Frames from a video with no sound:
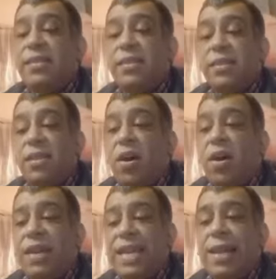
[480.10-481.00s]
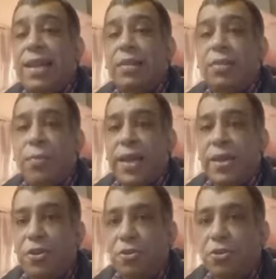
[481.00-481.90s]
to start healing the way
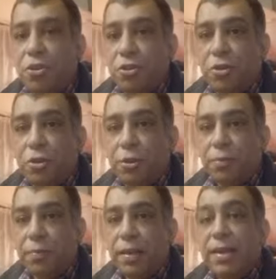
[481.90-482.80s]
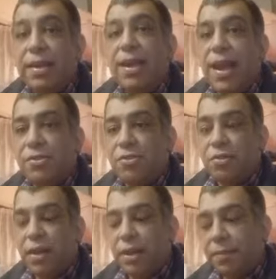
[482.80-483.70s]
you should do,
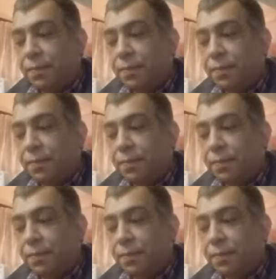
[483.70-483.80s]
naturally.